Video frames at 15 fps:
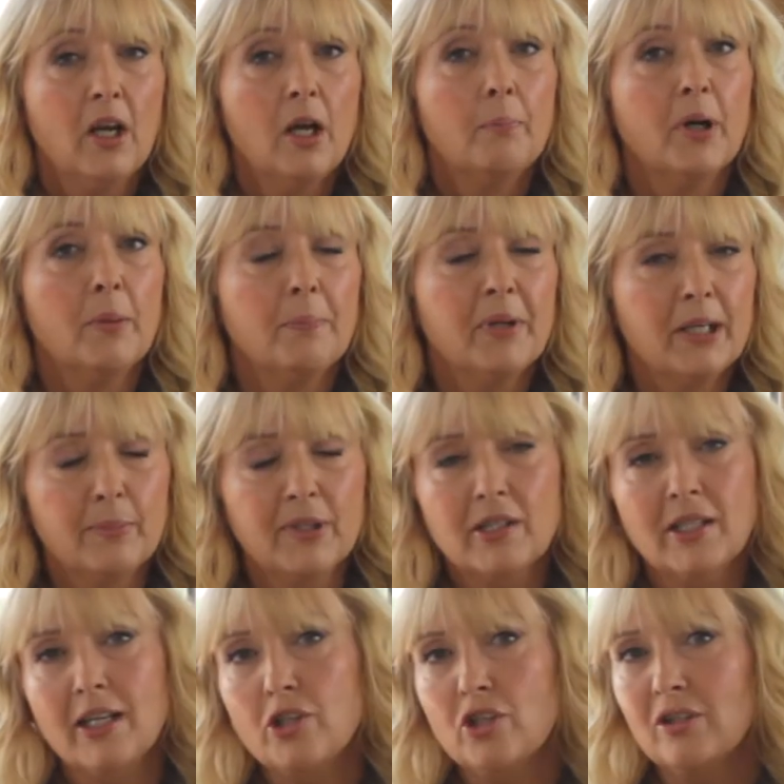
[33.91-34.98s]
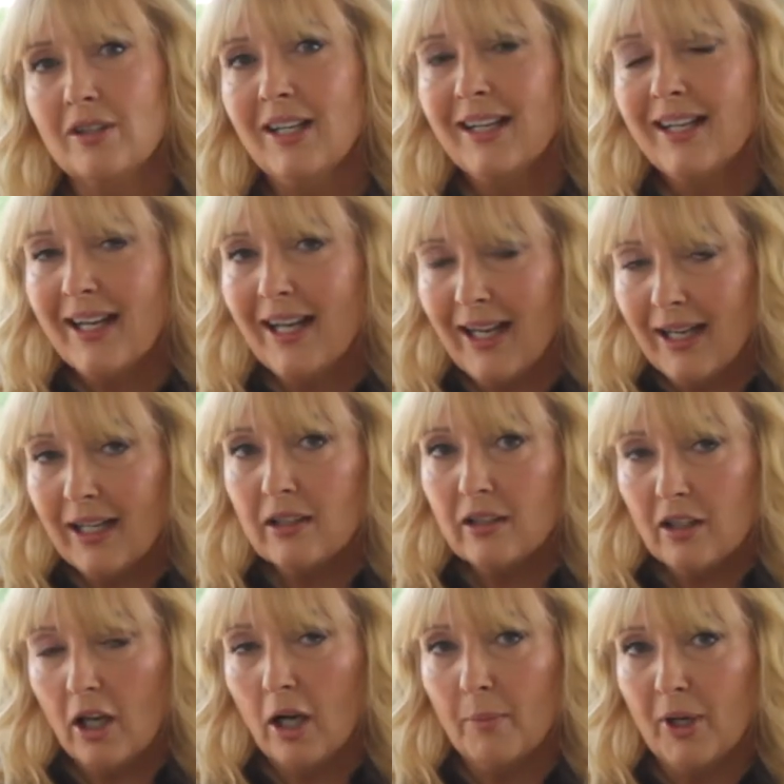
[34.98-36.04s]
But pigmentation can
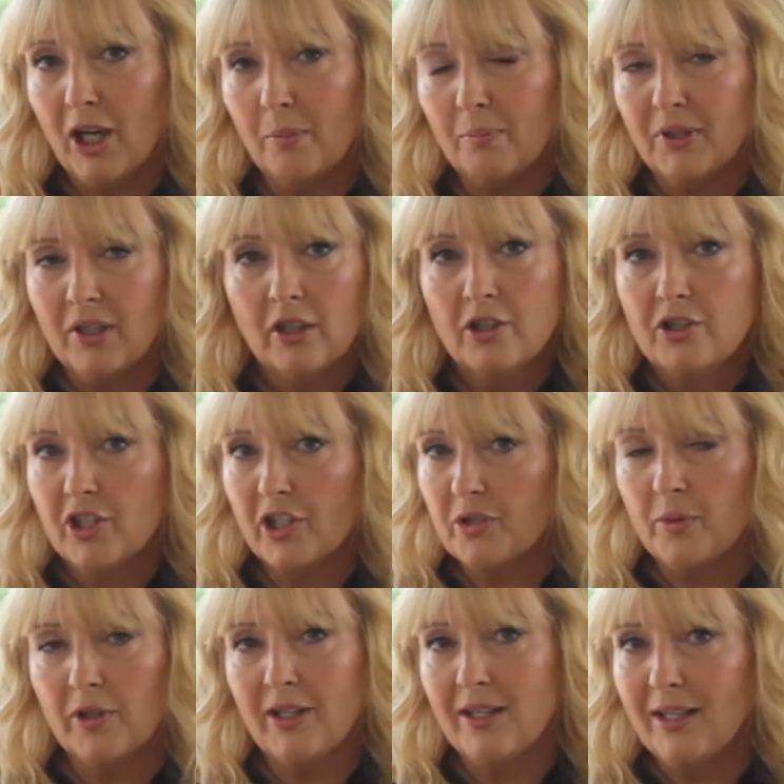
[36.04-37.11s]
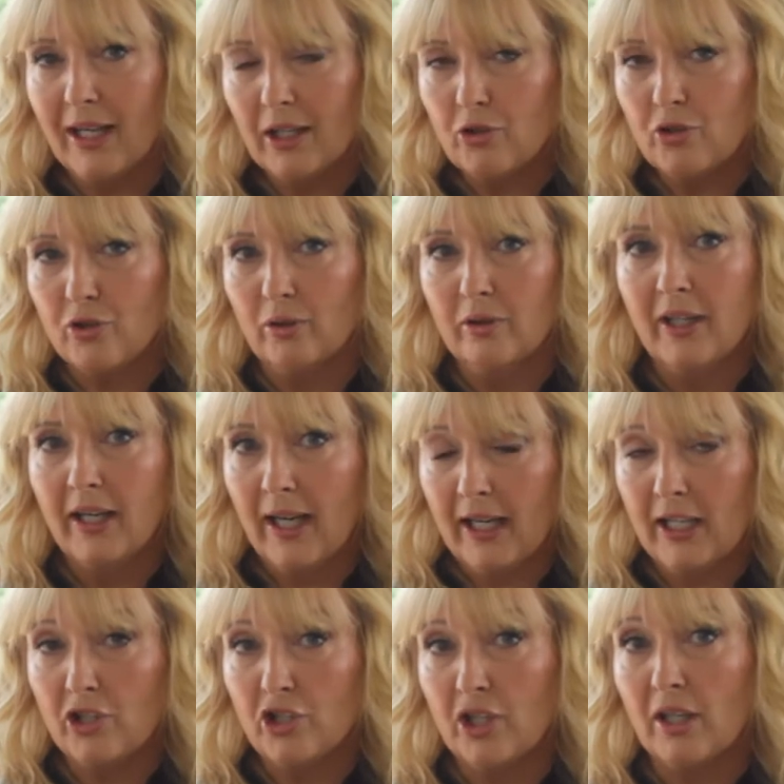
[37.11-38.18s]
come up just with the natural
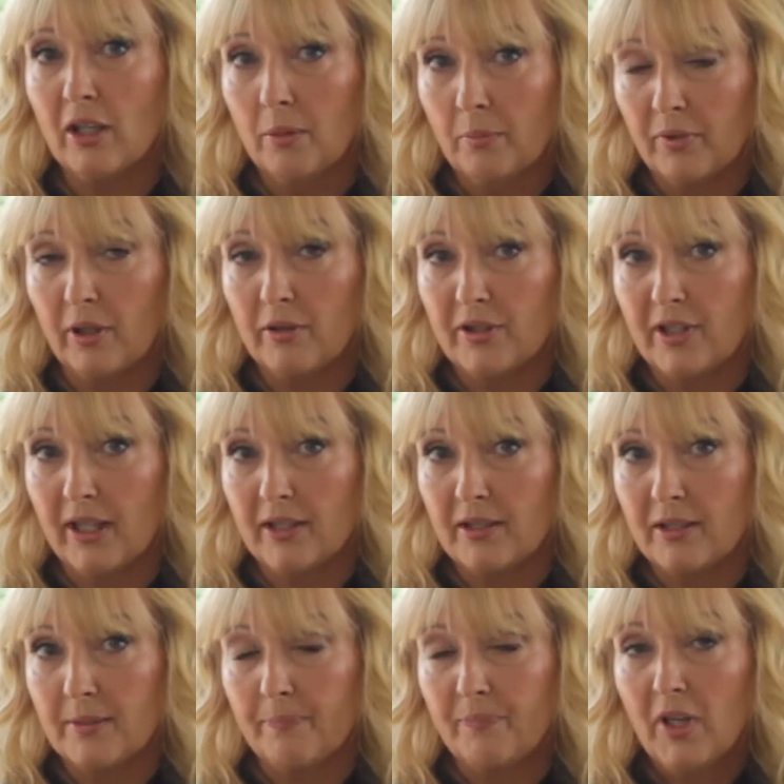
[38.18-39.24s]
aging process.